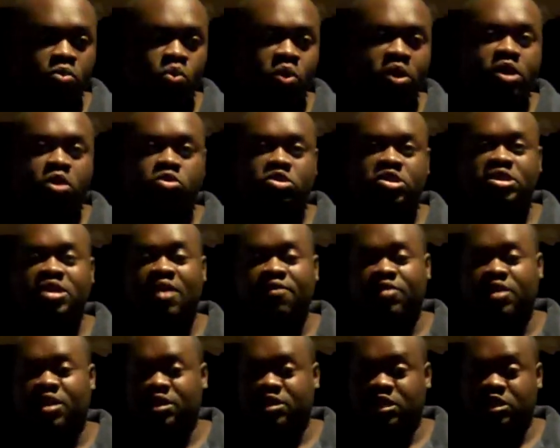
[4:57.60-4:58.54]
Windows
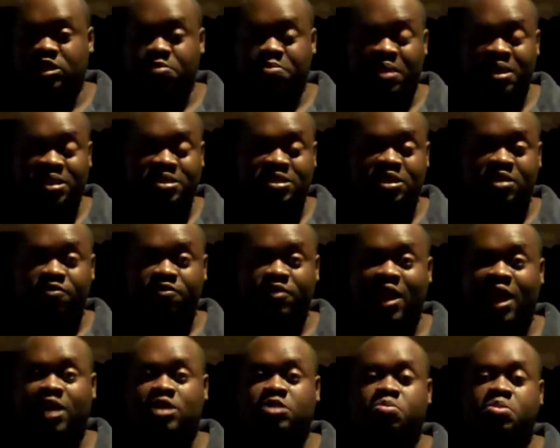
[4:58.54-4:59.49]
7 is
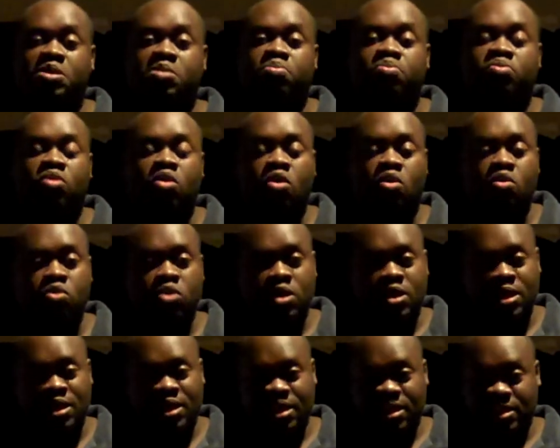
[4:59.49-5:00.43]
expensive. XP Pro
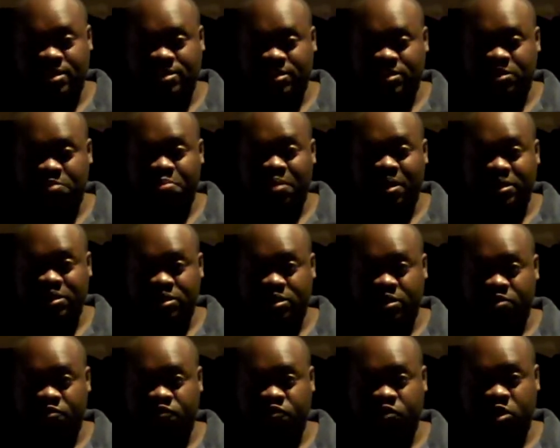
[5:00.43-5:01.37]
is
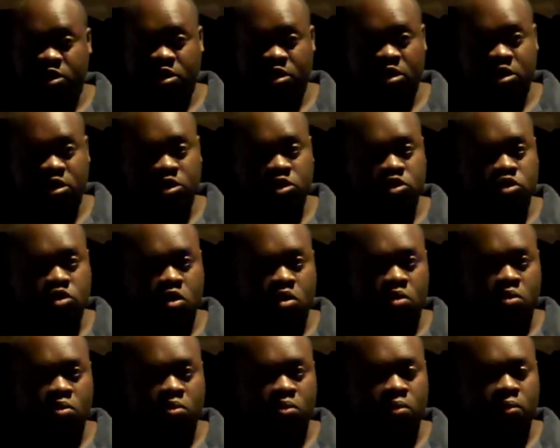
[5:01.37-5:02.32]
expensive.
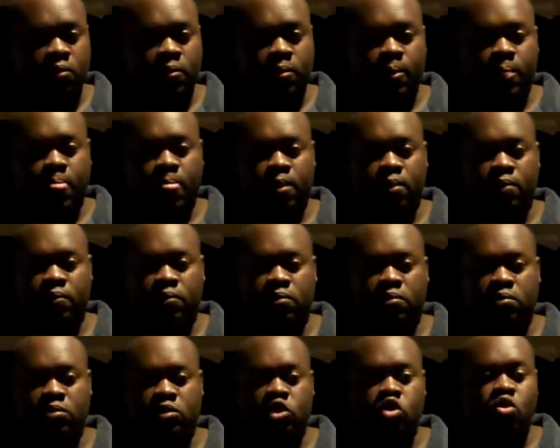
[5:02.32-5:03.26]
So
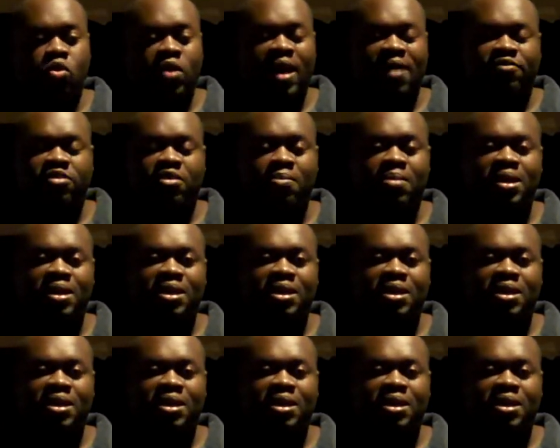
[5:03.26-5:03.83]
you don't have the